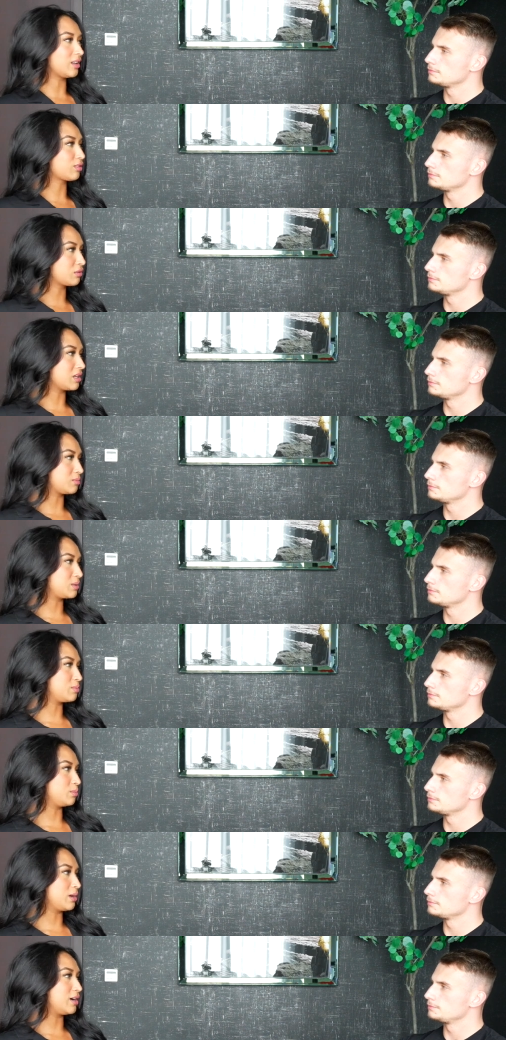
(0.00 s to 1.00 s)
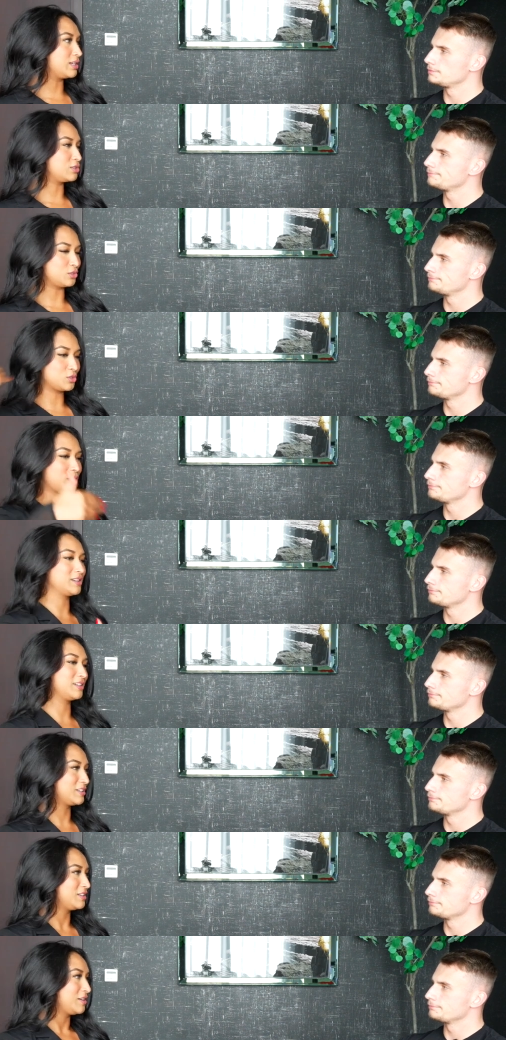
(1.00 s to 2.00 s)
Speaker 1: like 3 other people behind you trying
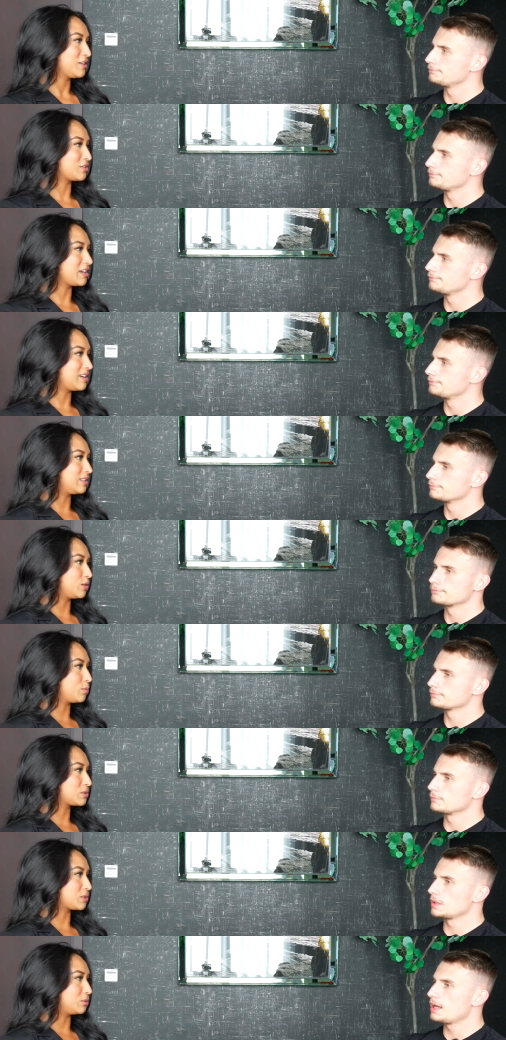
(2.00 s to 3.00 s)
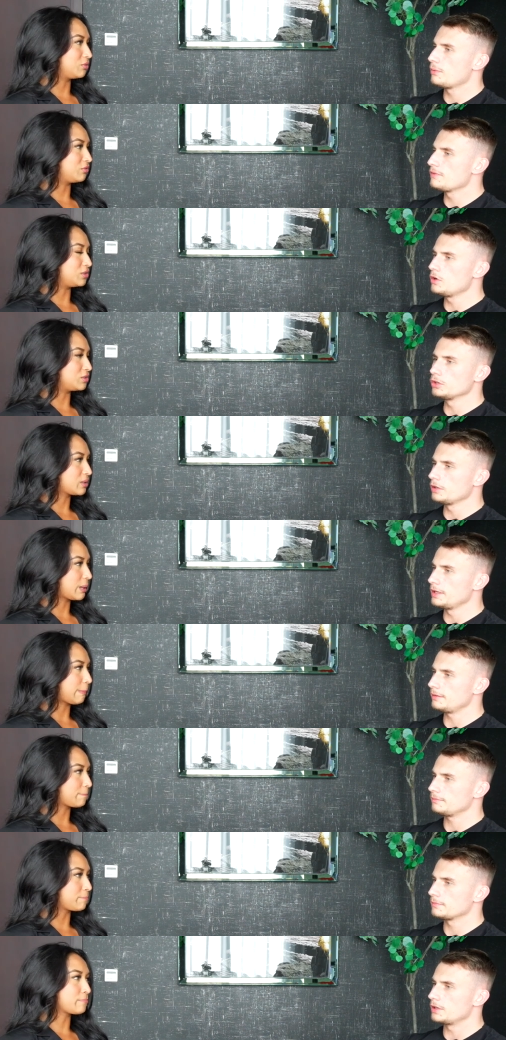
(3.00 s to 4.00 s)
to create the obstacle. Yeah, we've all done
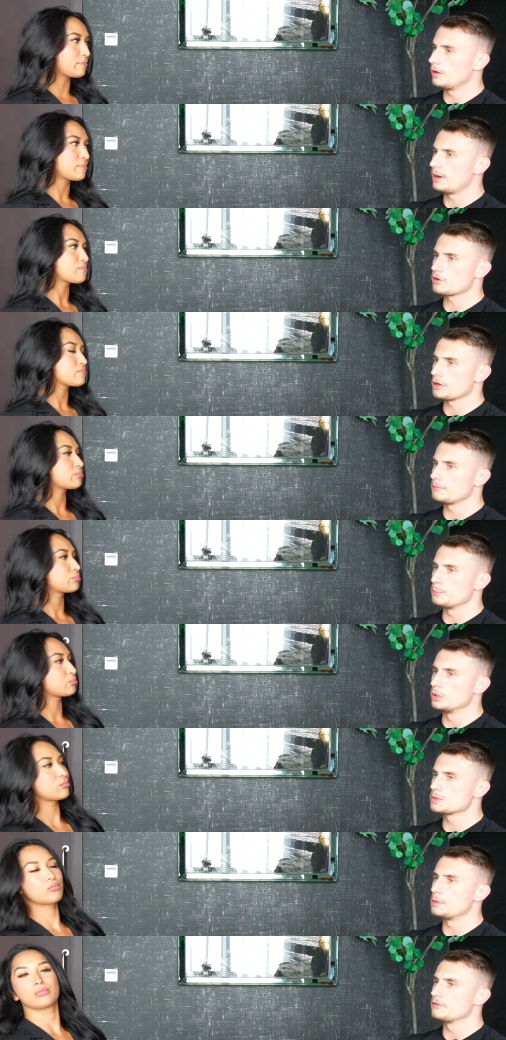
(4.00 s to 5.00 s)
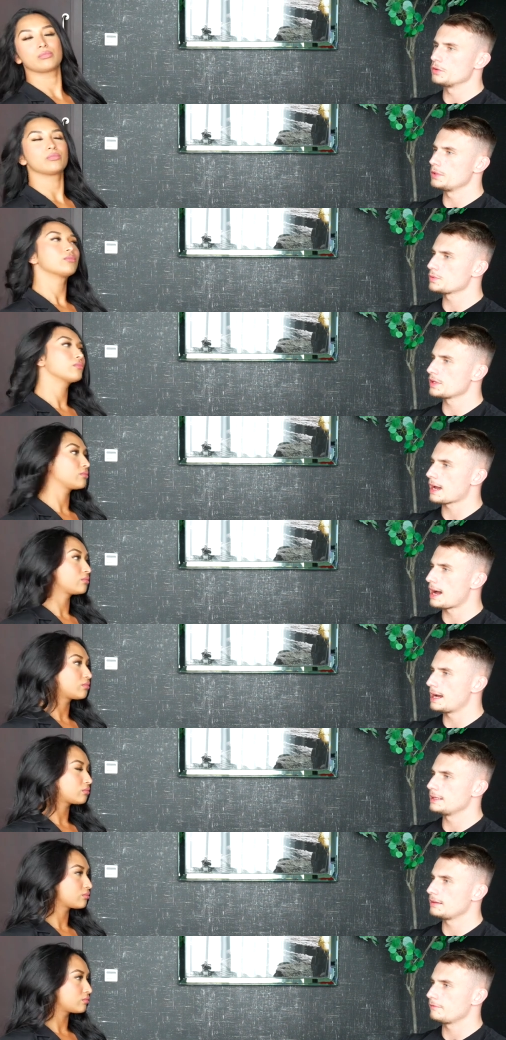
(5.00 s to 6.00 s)
it. You know, I've gone on multiple viewings with a
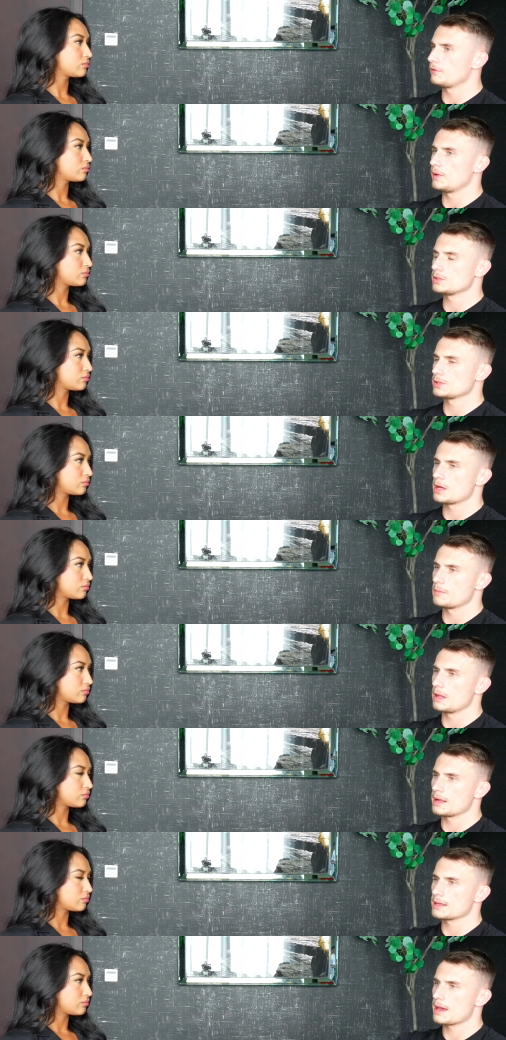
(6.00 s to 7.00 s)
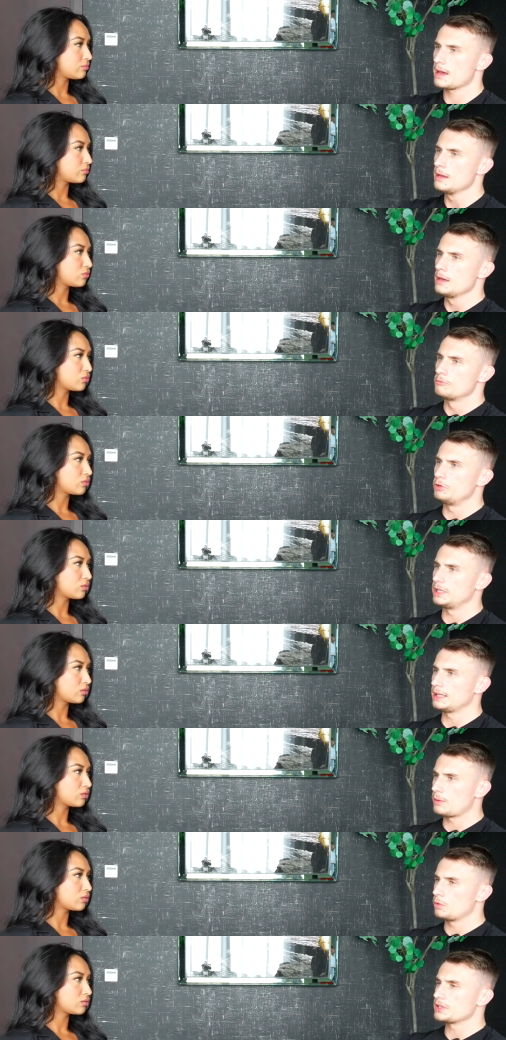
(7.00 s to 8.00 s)
guy, and then for him to tell me like, yeah, really
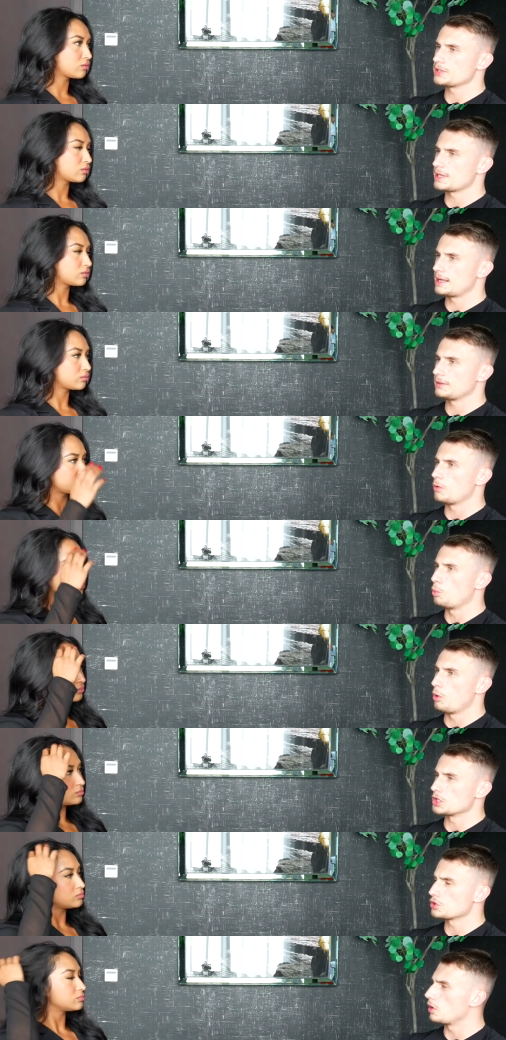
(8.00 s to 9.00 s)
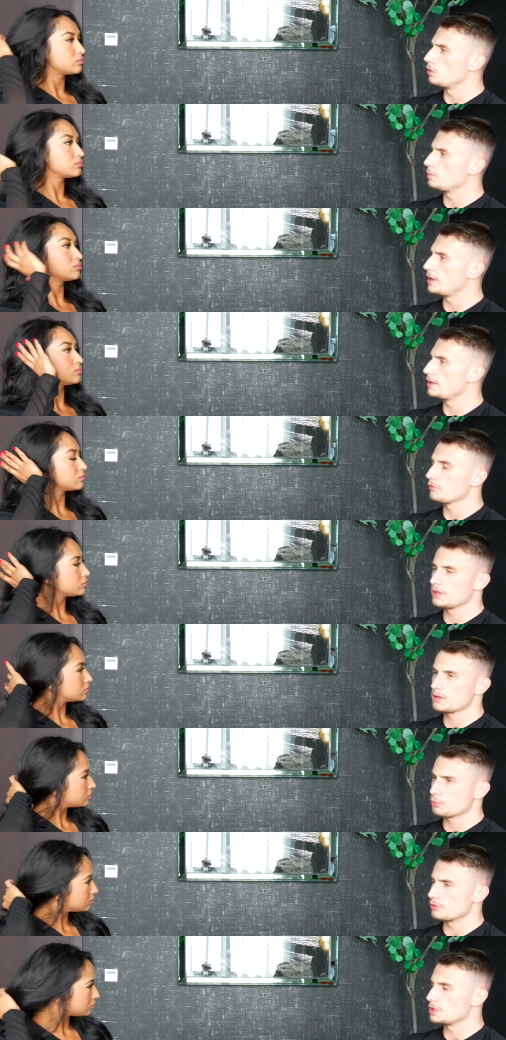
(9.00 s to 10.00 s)
like what you said, what you showed me,
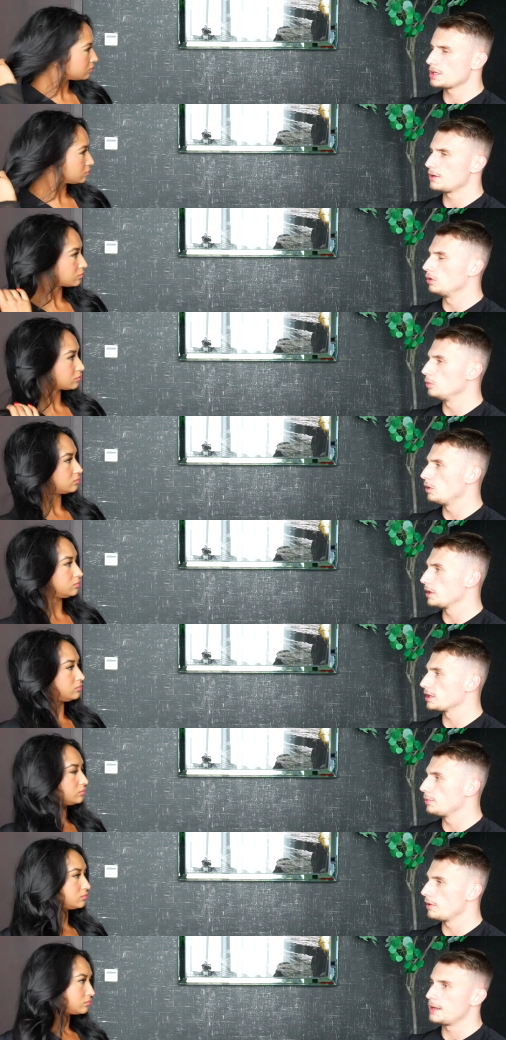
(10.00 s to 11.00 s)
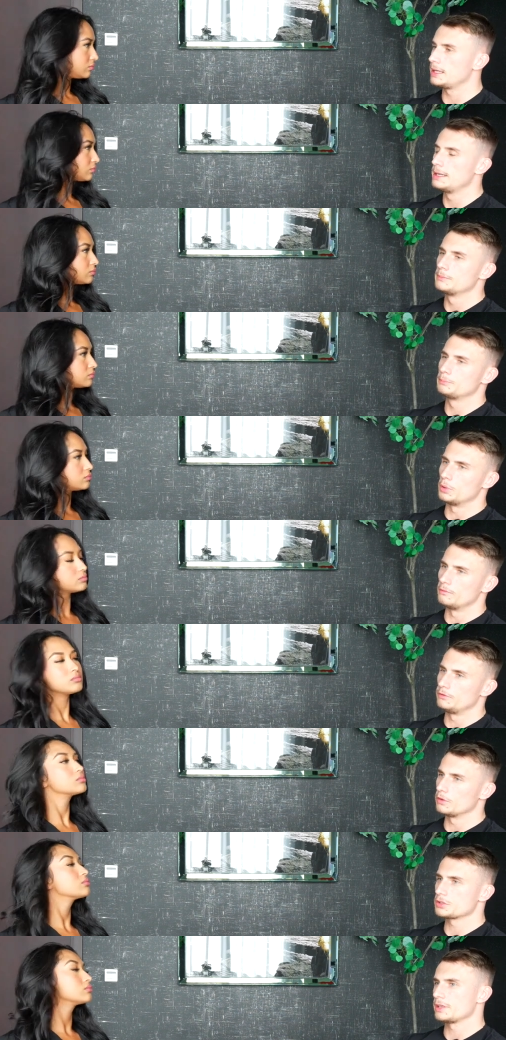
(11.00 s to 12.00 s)
really appreciate all the work you put in. But
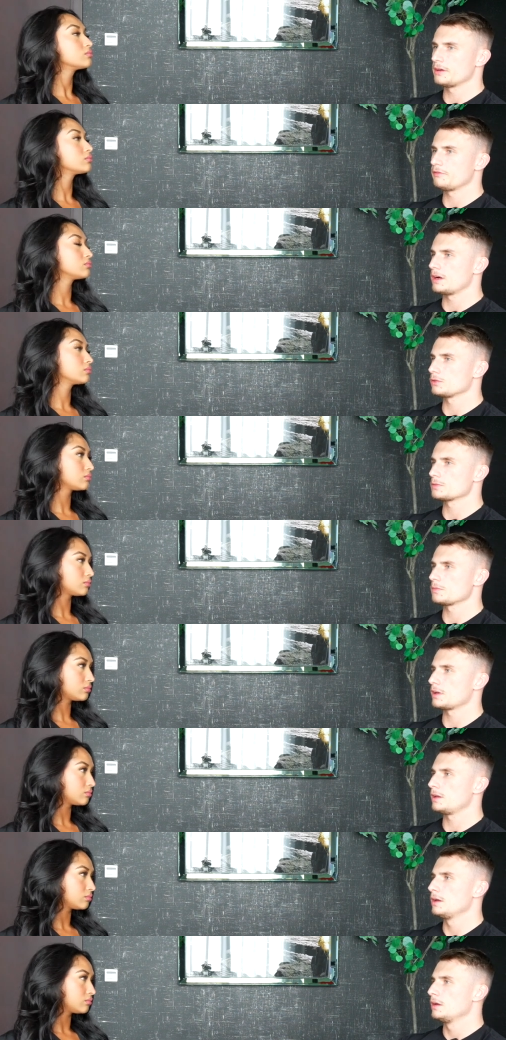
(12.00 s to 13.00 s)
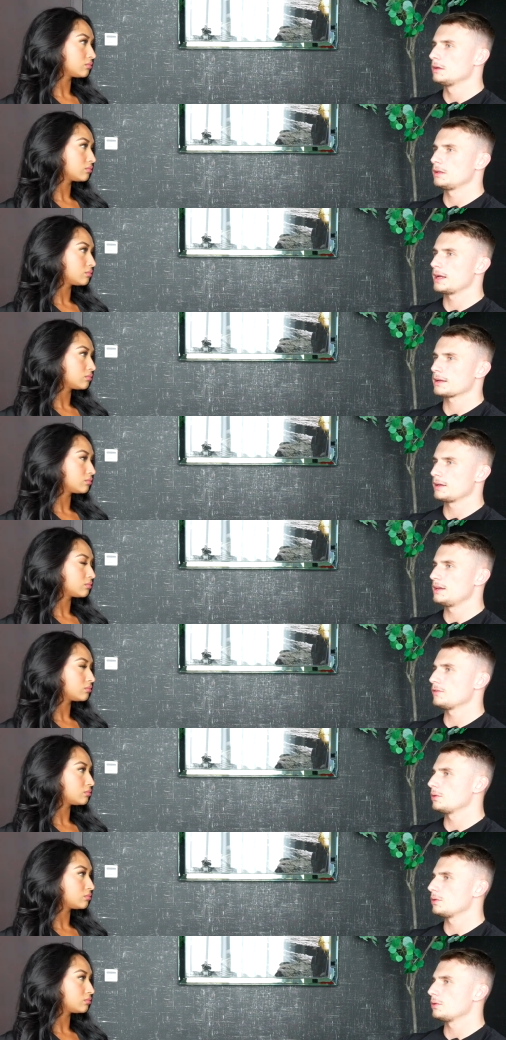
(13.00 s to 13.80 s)
unfortunately I found something. Like, even